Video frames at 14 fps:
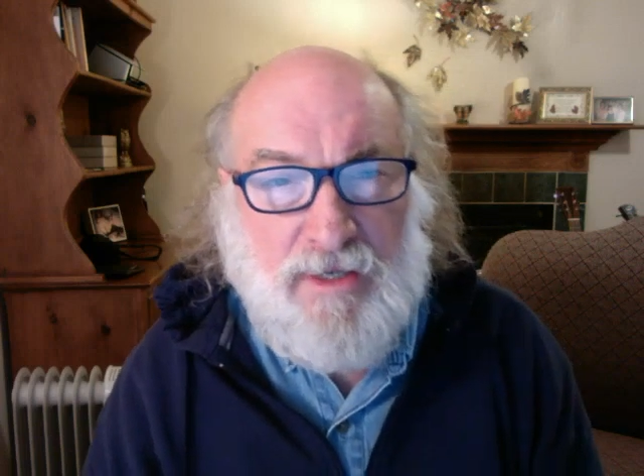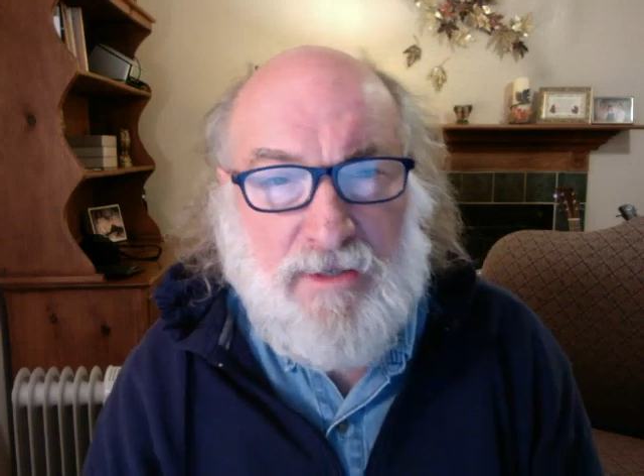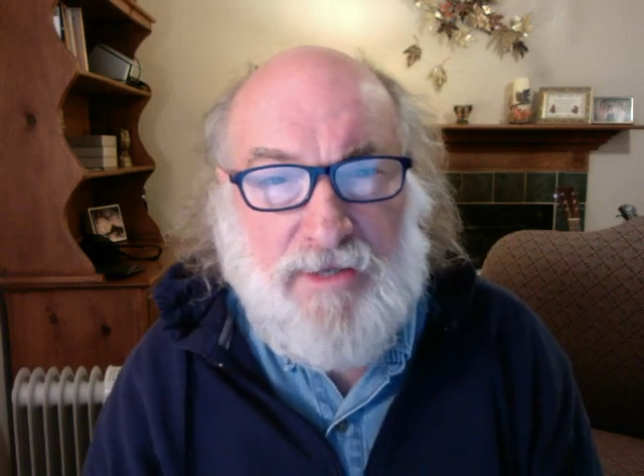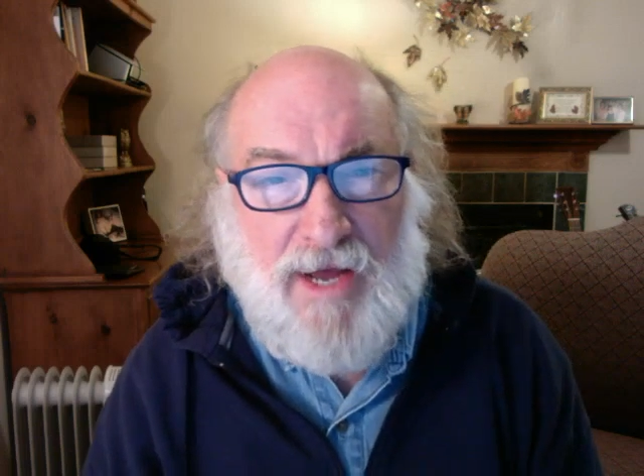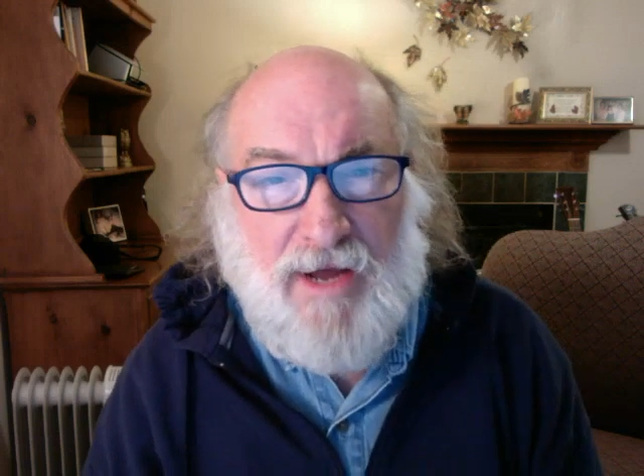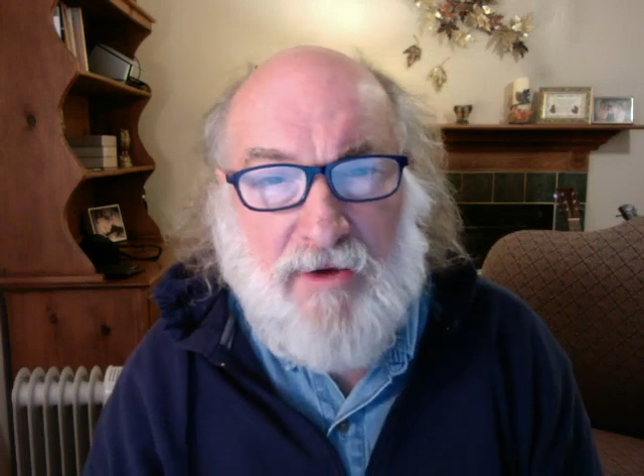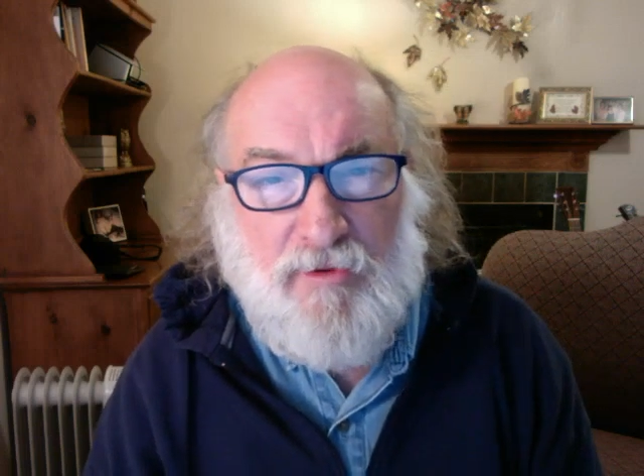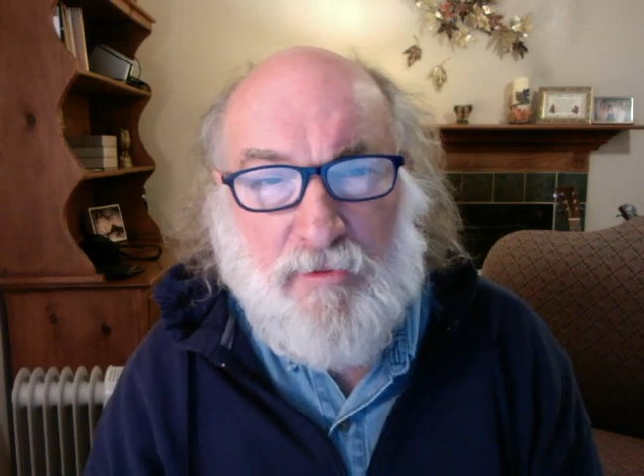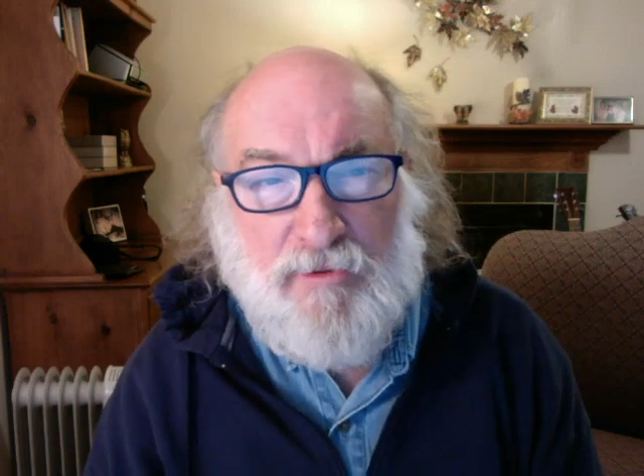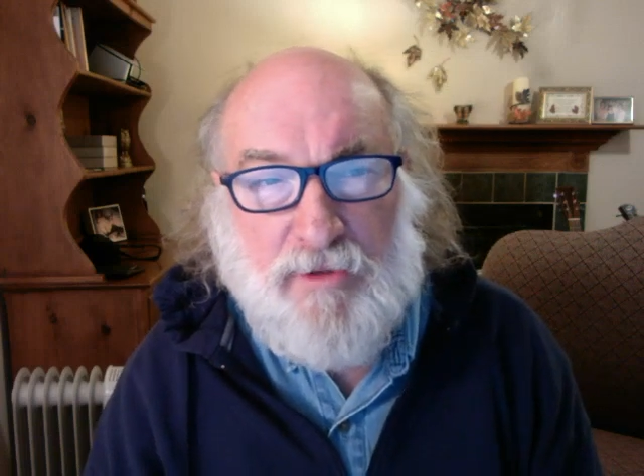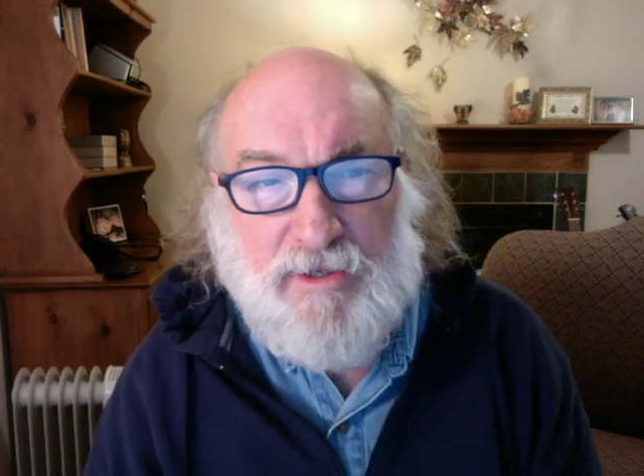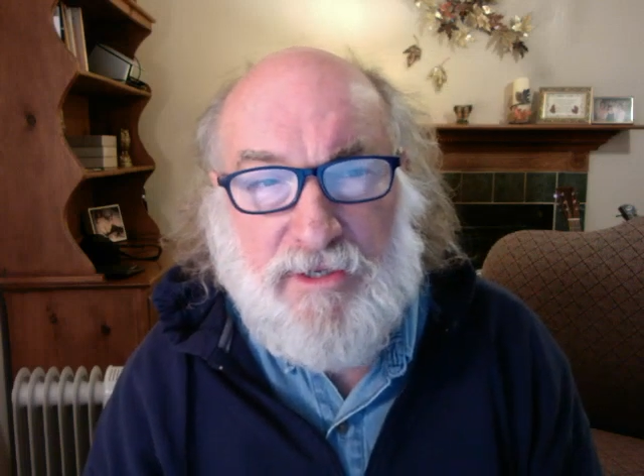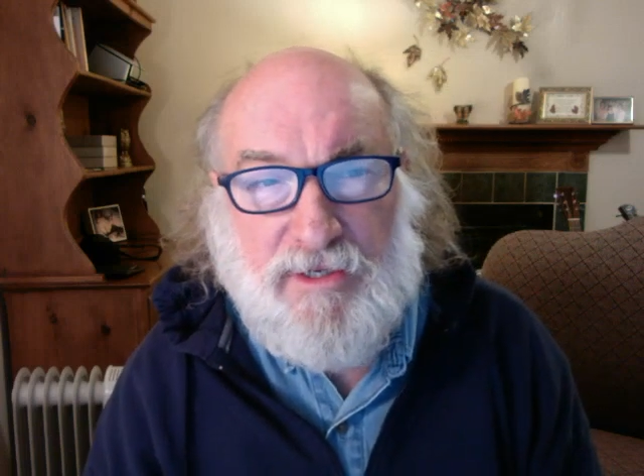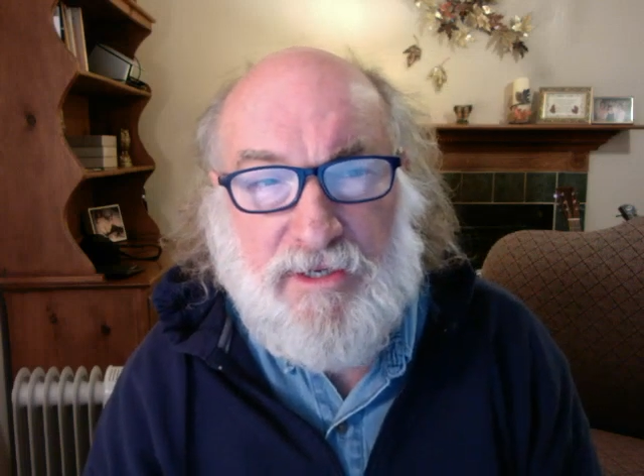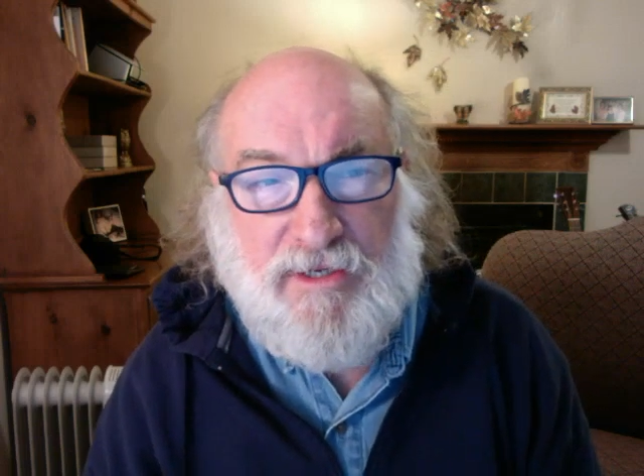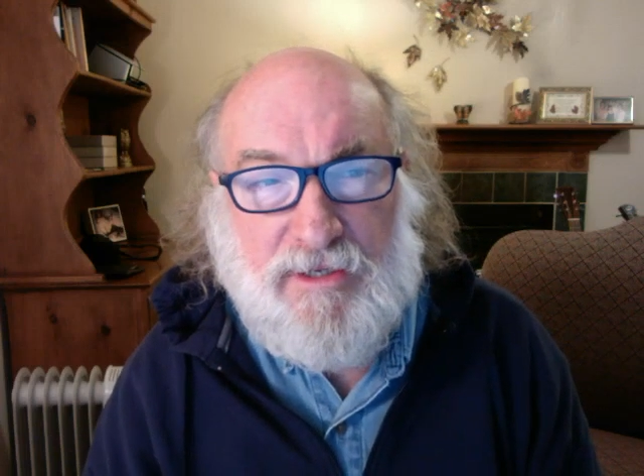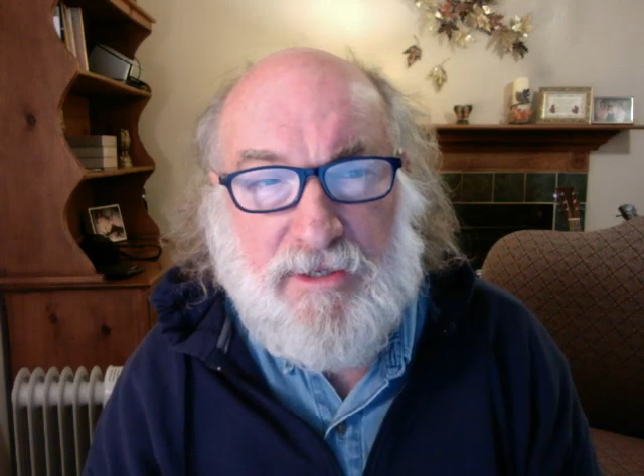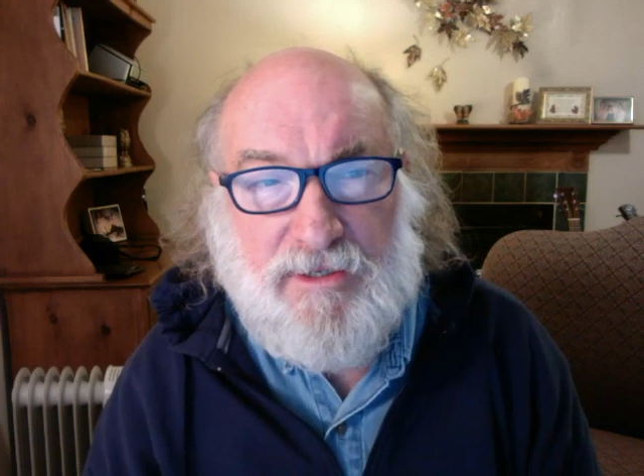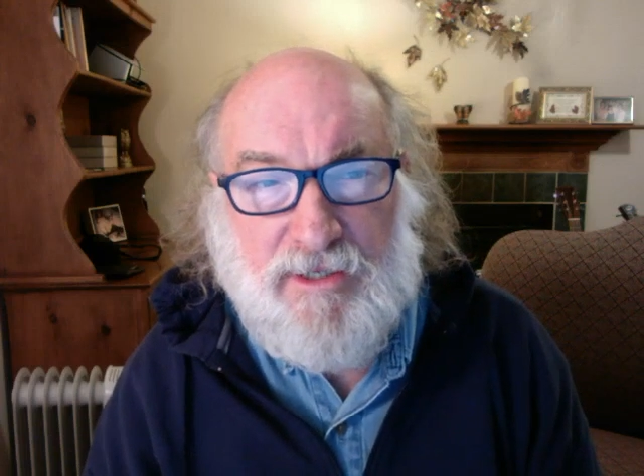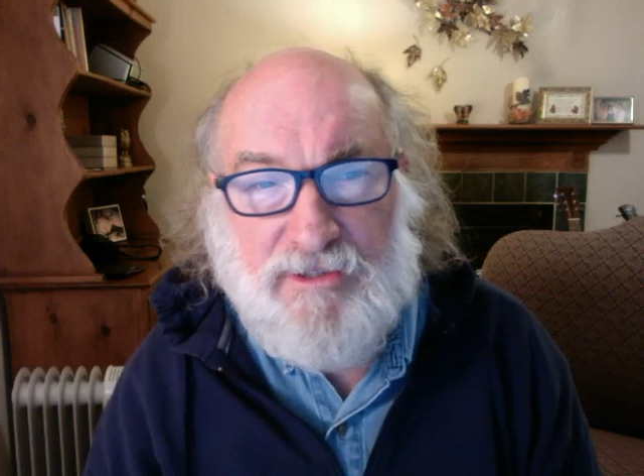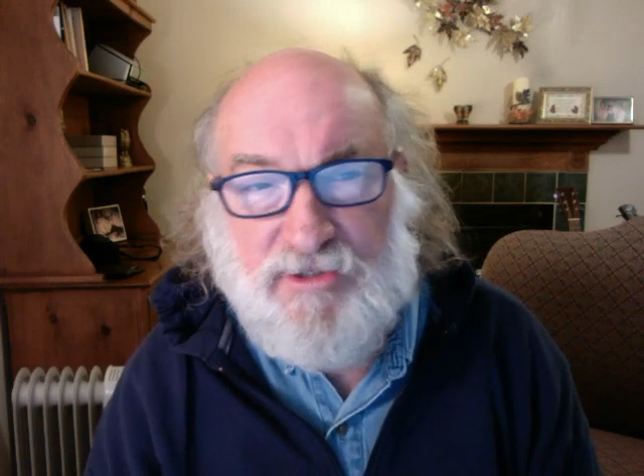Now,
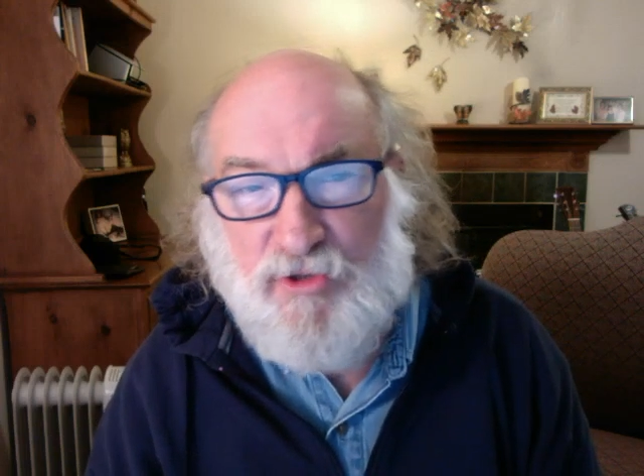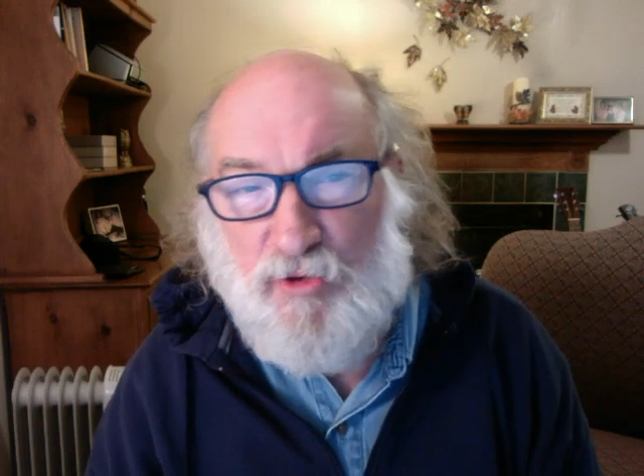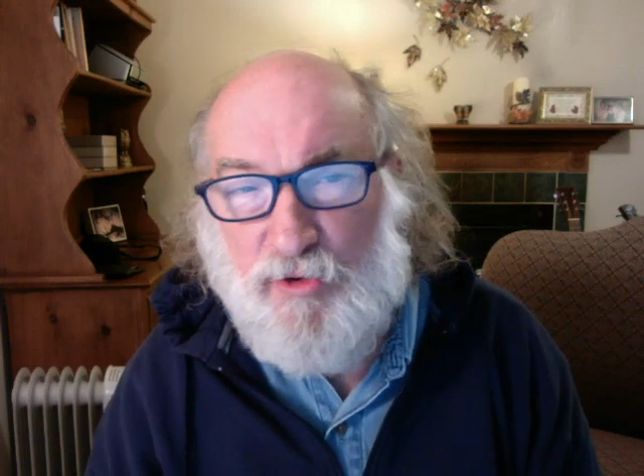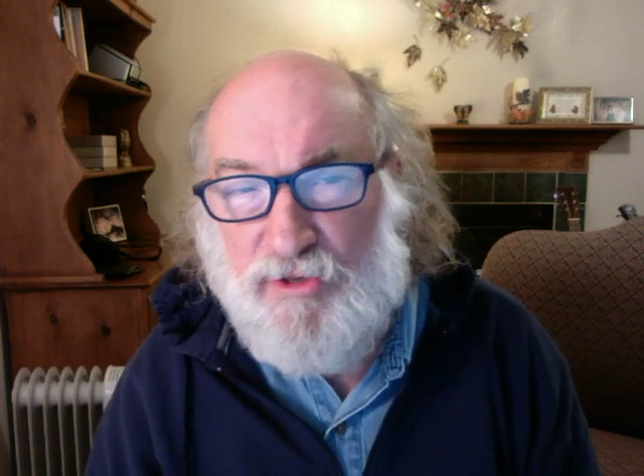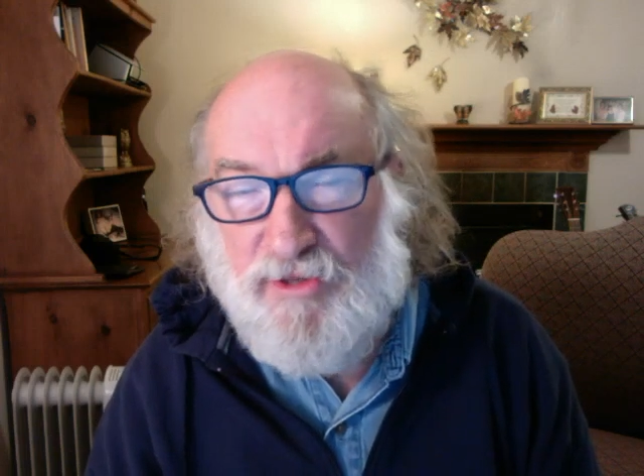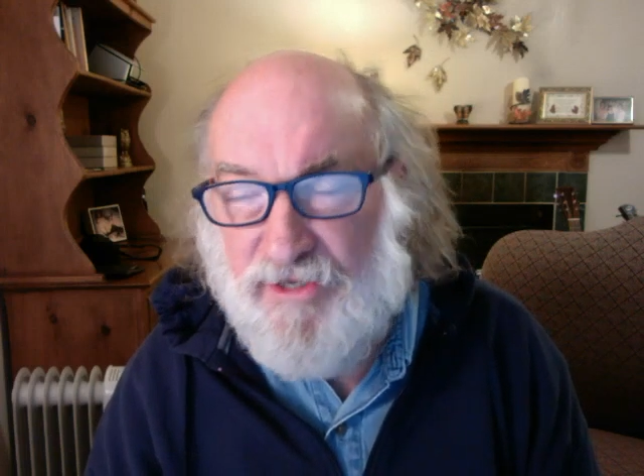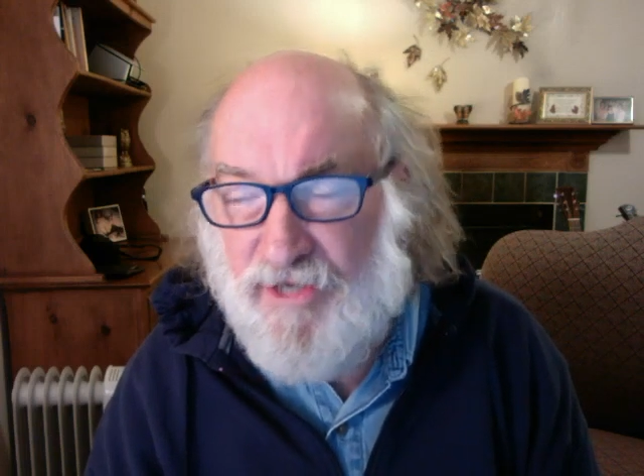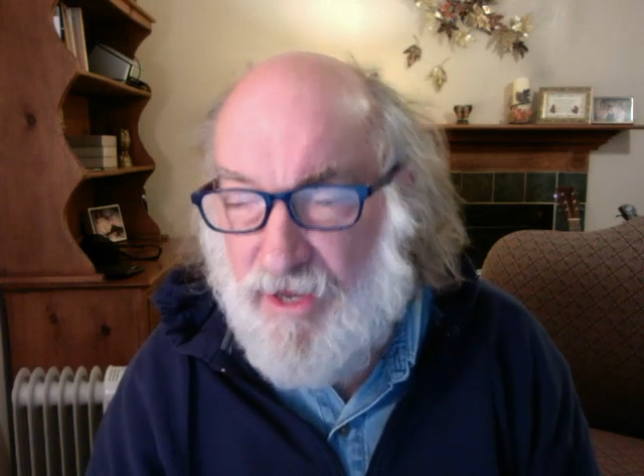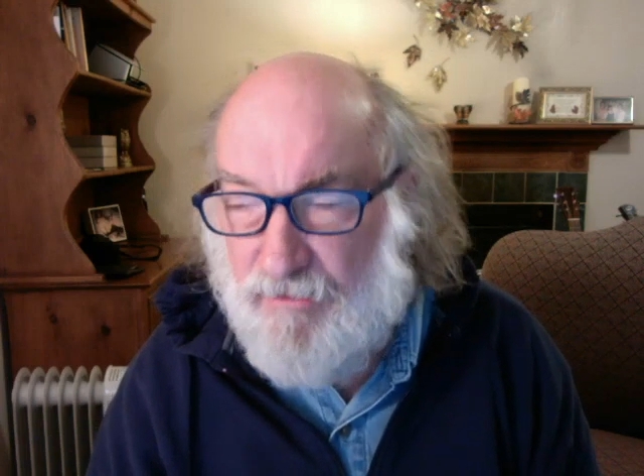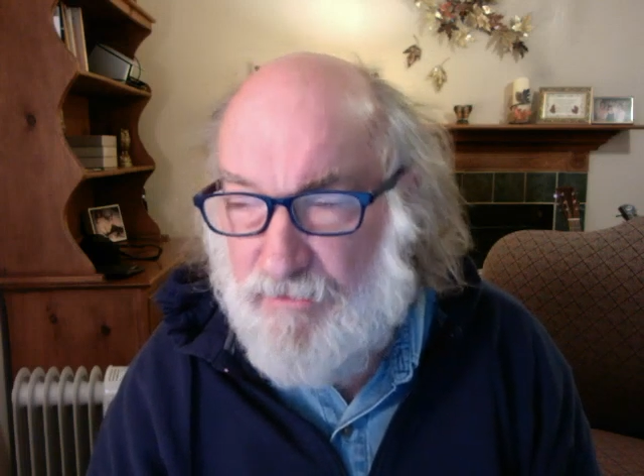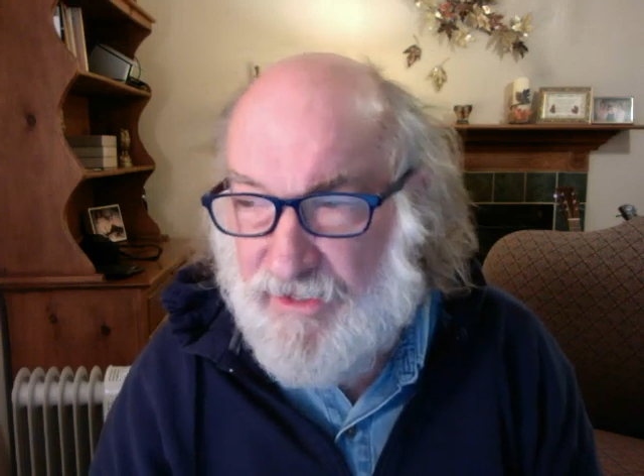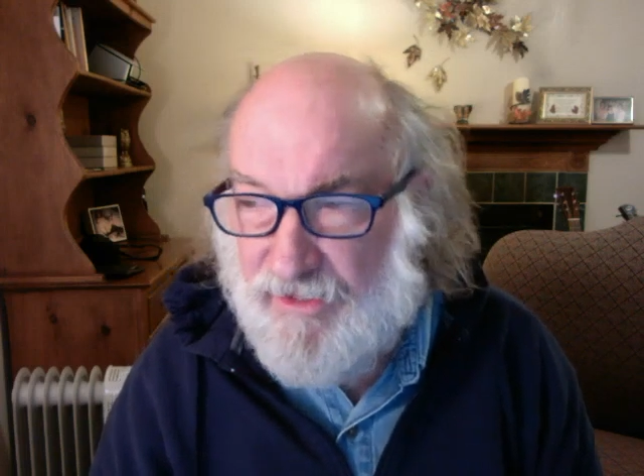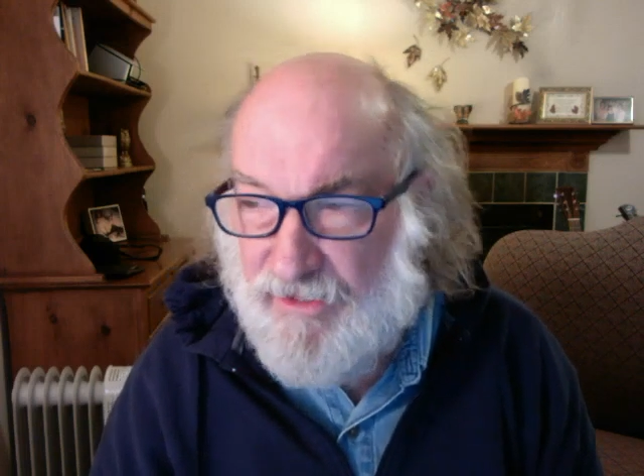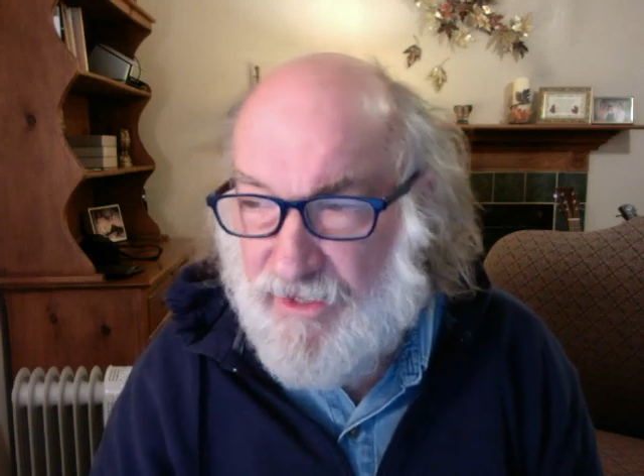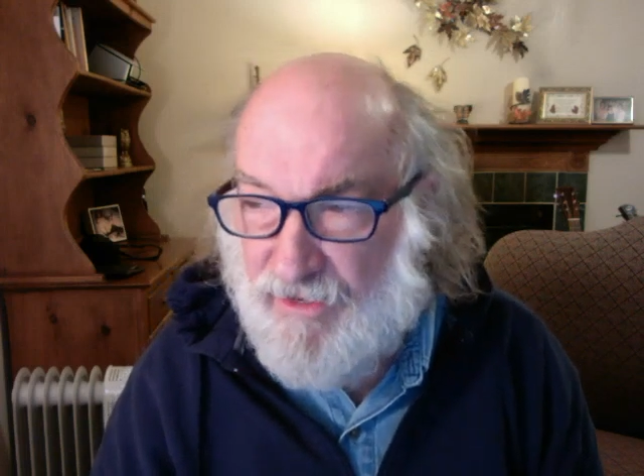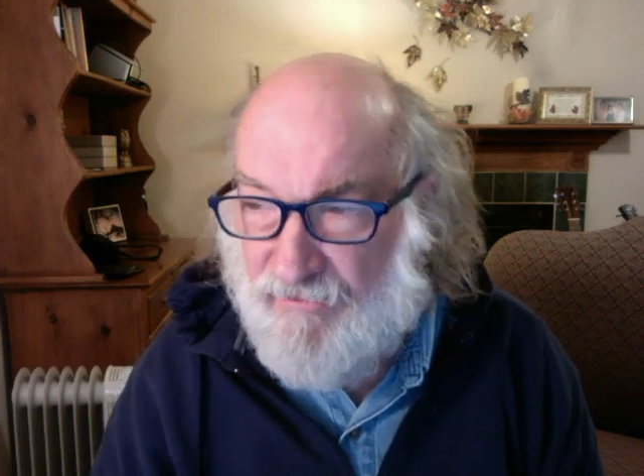concerning the coming